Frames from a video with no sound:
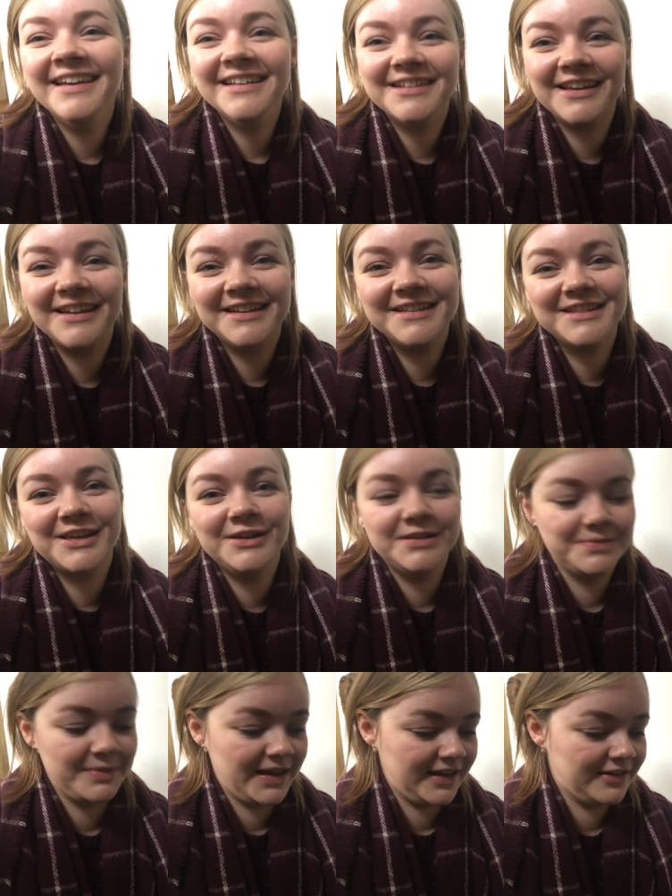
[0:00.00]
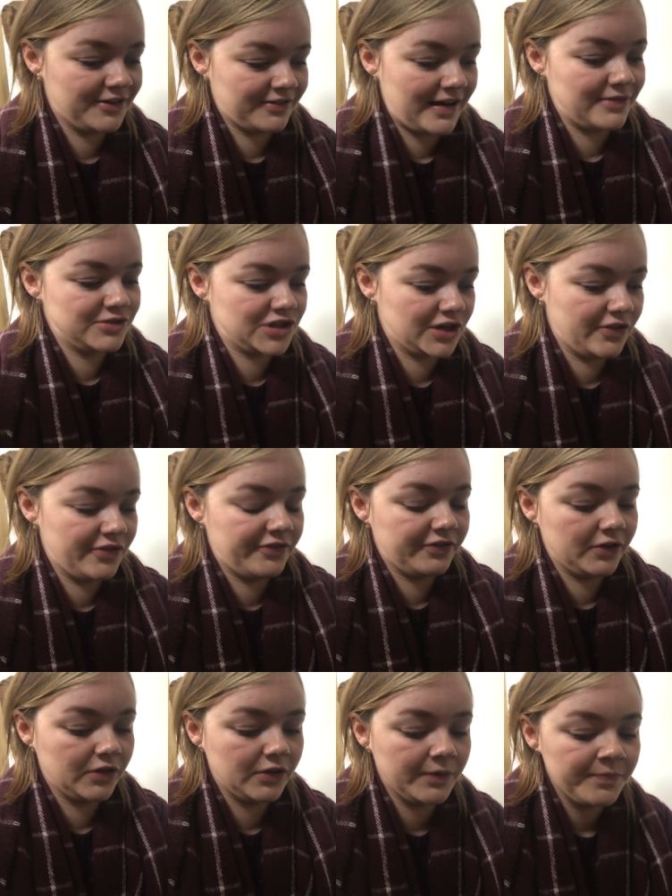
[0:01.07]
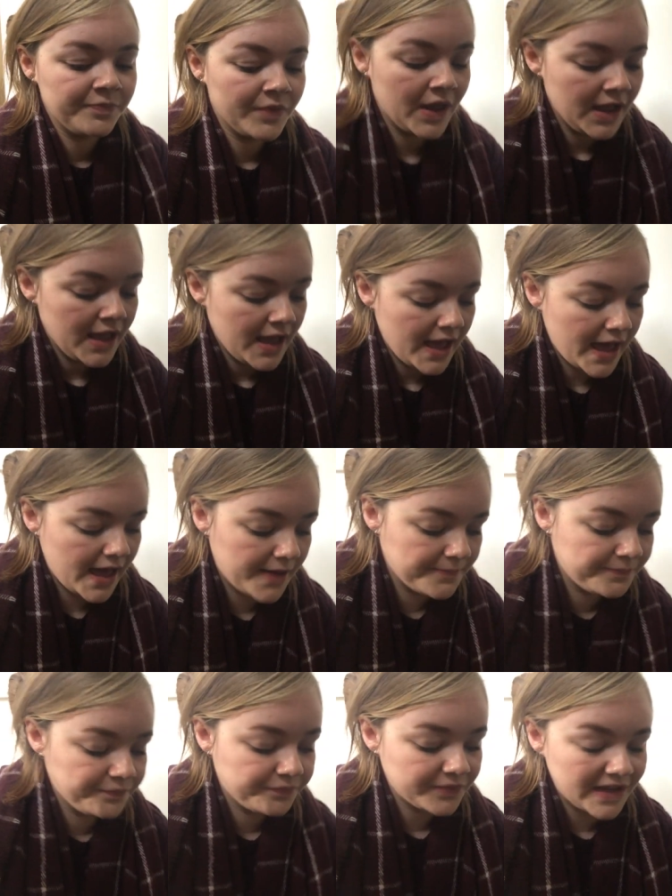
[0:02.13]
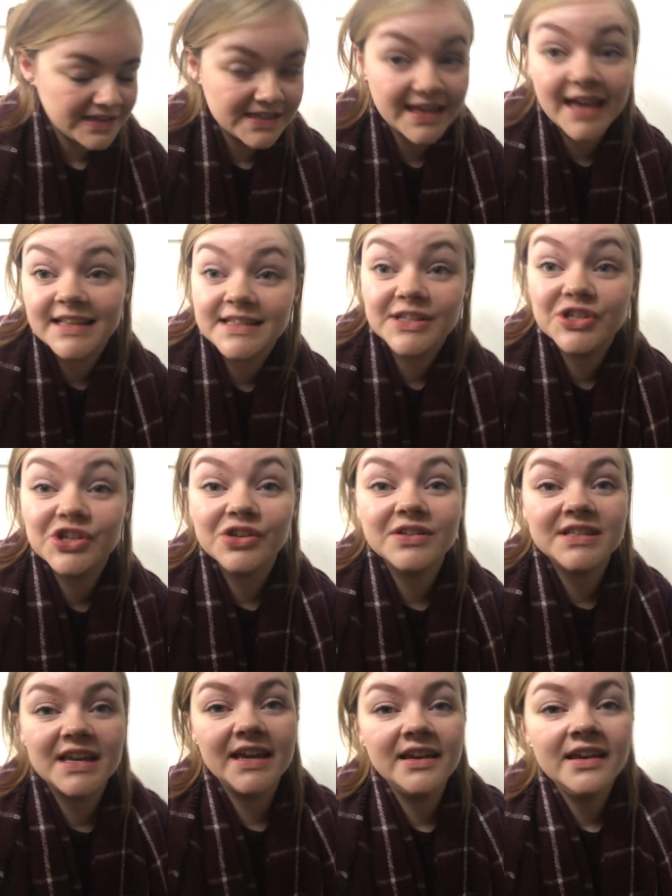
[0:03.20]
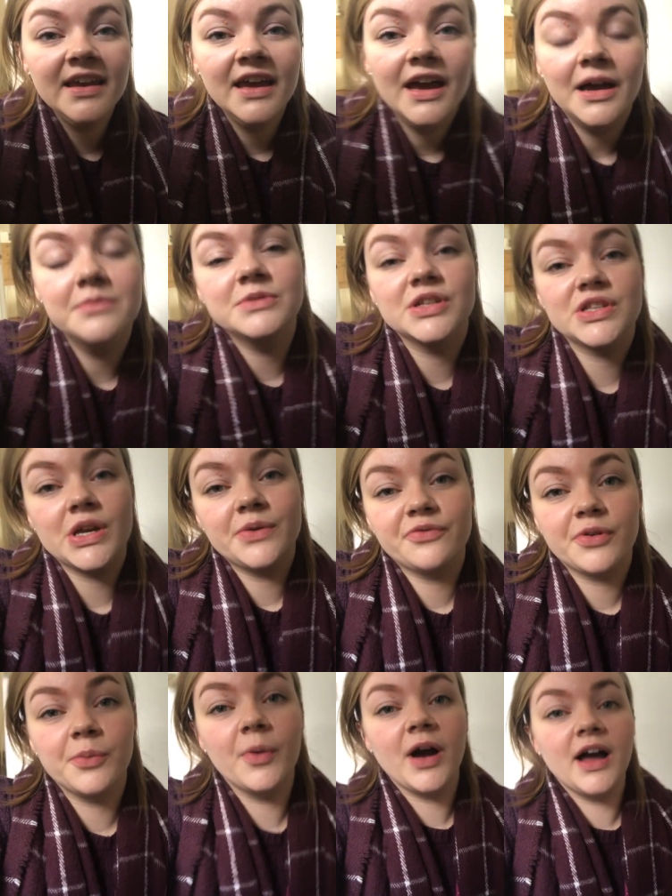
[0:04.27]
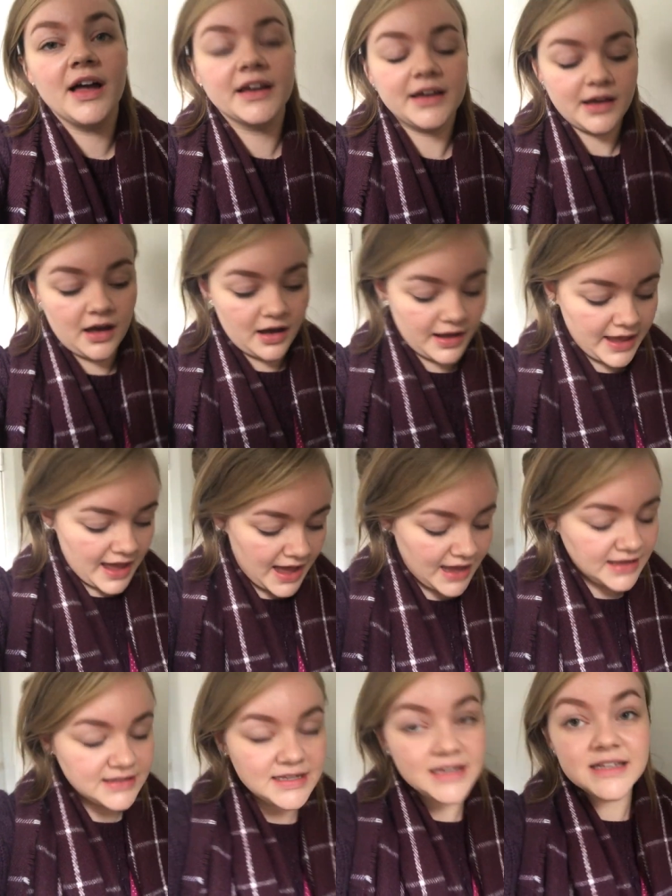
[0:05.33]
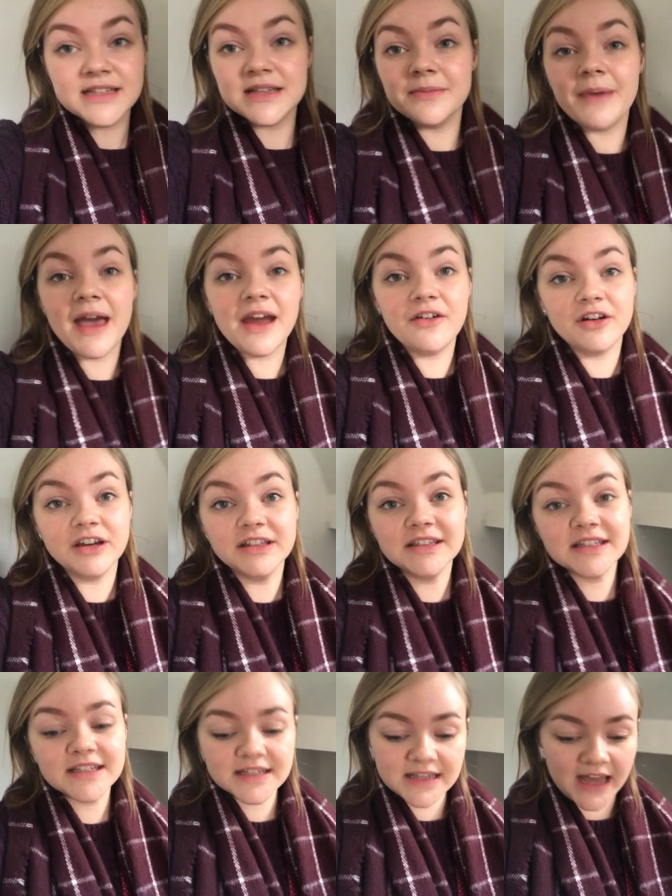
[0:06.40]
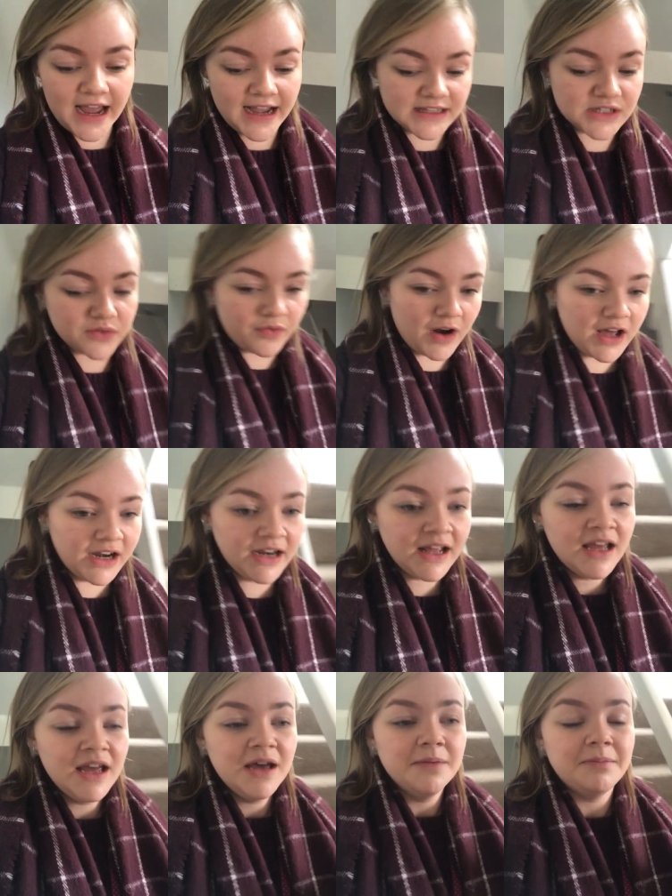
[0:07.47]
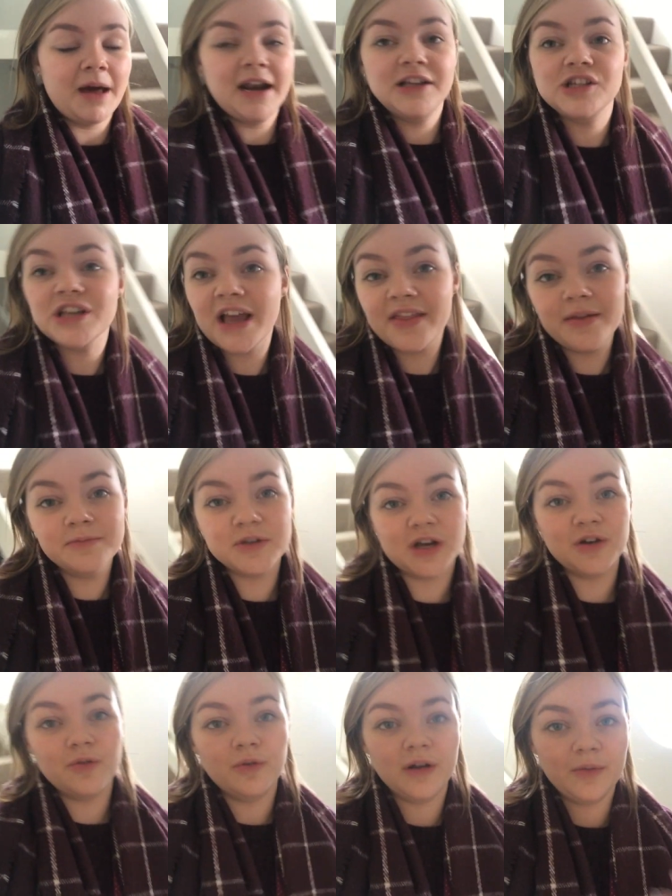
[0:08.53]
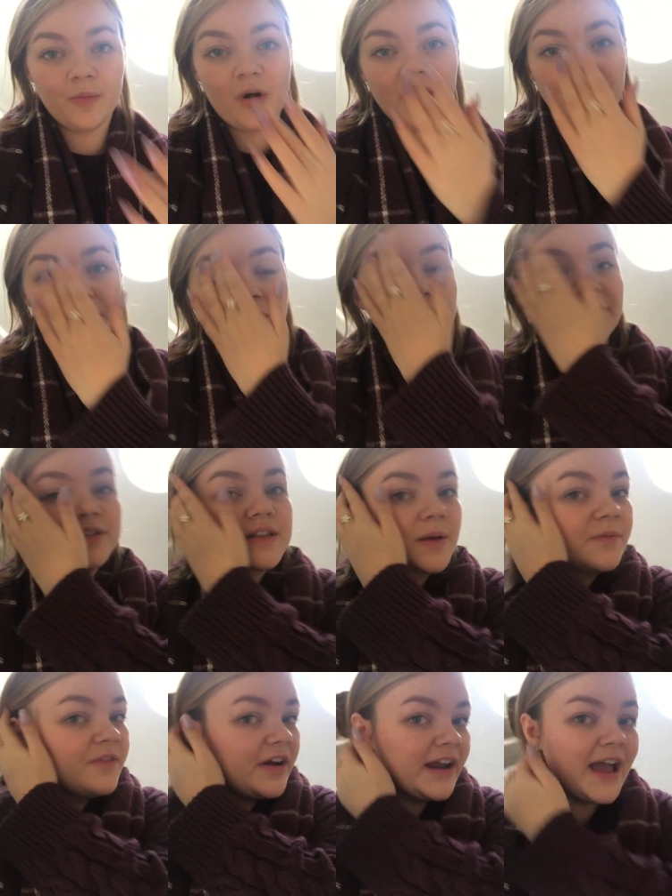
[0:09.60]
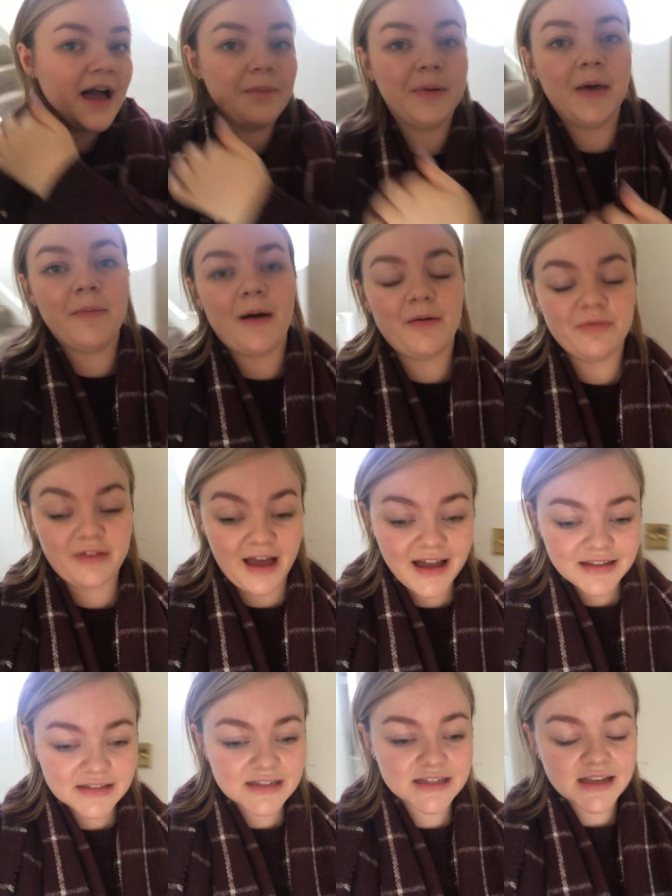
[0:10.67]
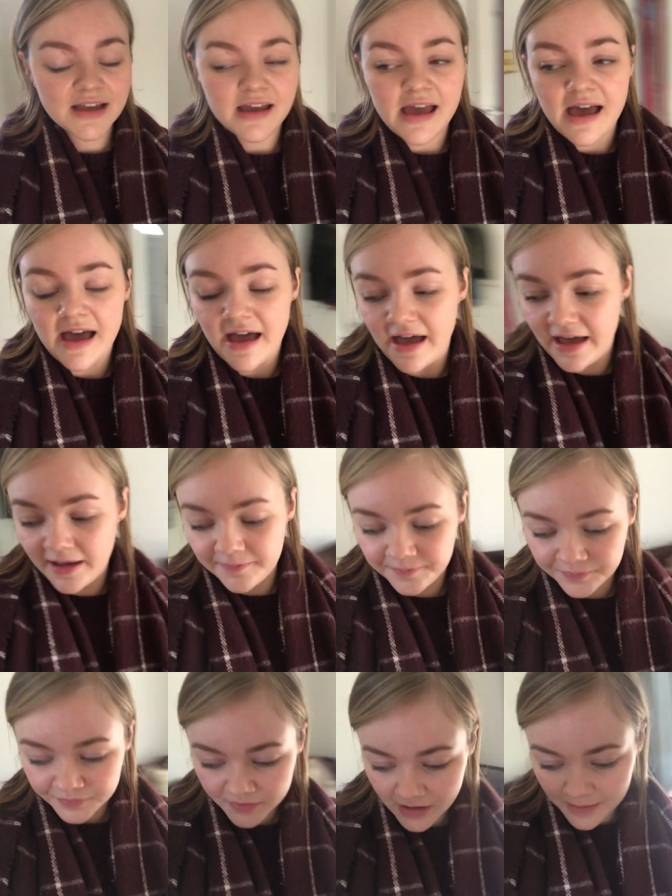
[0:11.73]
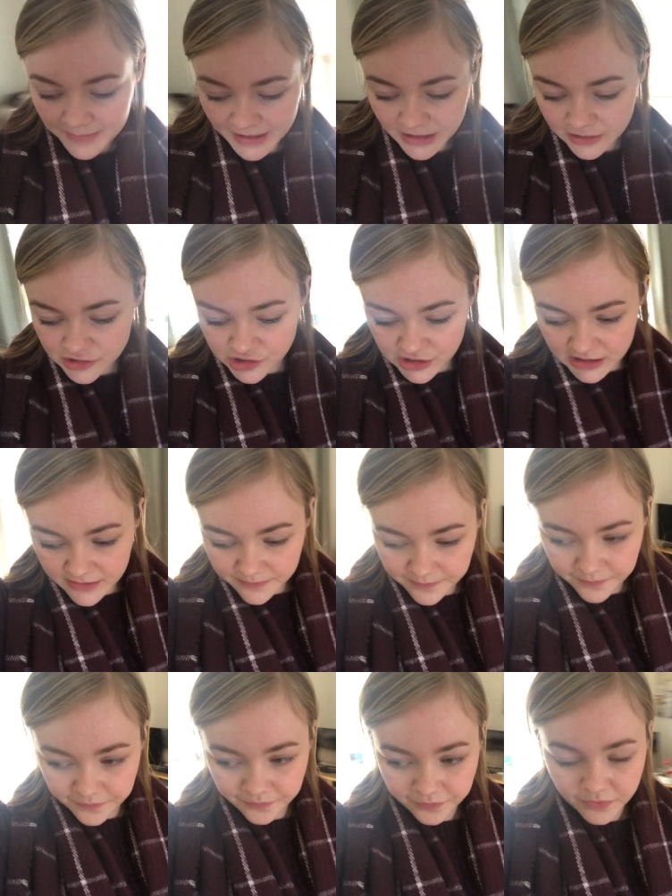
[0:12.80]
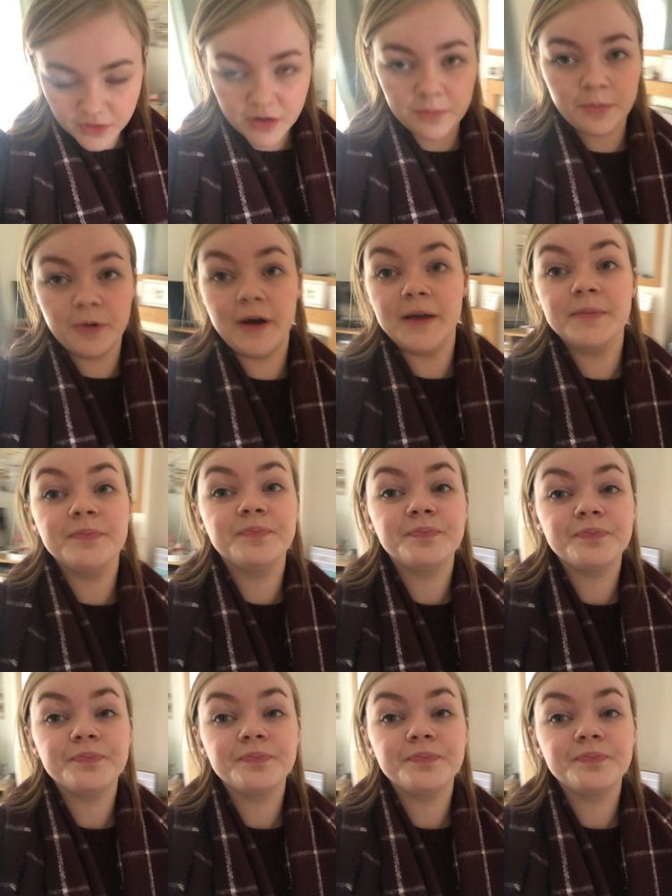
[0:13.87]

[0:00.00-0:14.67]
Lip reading: So excuse me crouching on the floor. So yes, it's Tuesday. I'm just home from work. I had some errands that I had to run. Managed to get them done all in one go, so I'm very happy about that. Come in, Archie. Good boy.